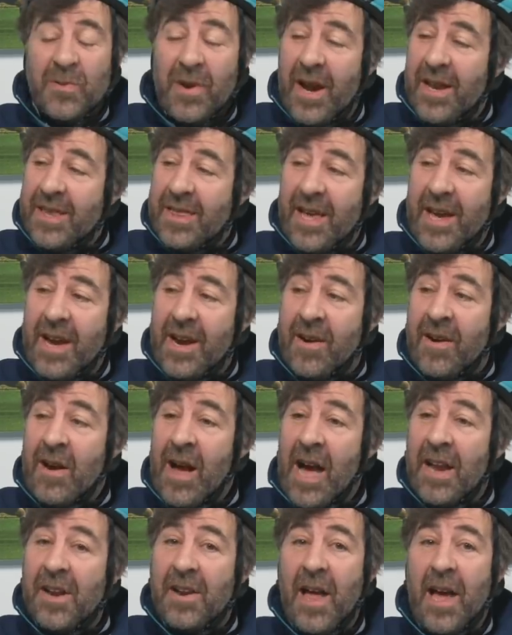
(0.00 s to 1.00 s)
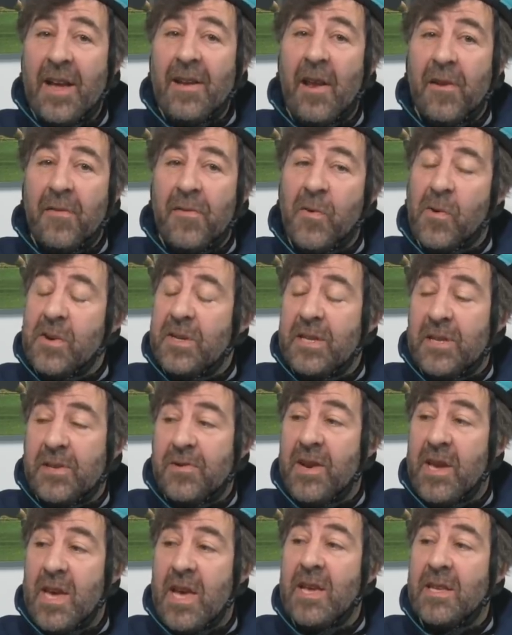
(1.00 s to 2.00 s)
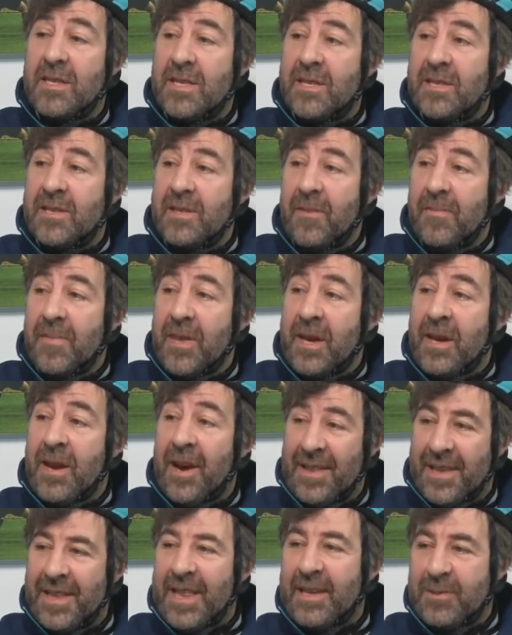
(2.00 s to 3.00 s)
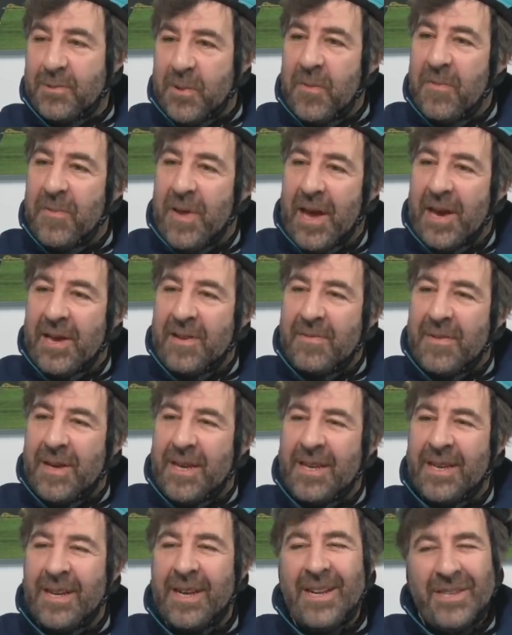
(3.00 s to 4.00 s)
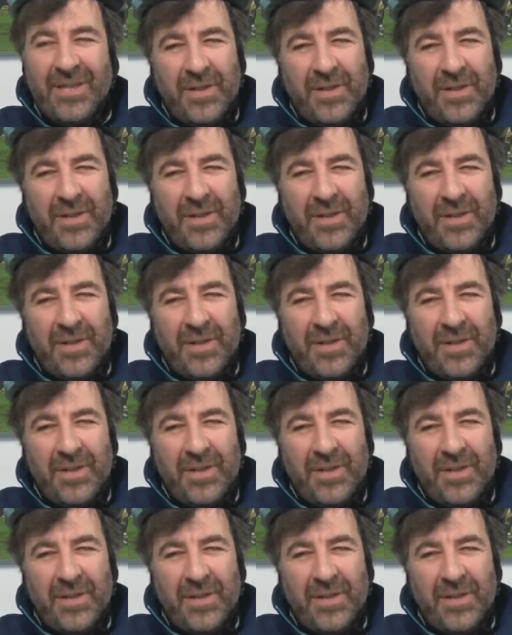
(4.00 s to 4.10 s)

right there, and it had like forty-three hits or something. I think that's what made me. Yeah.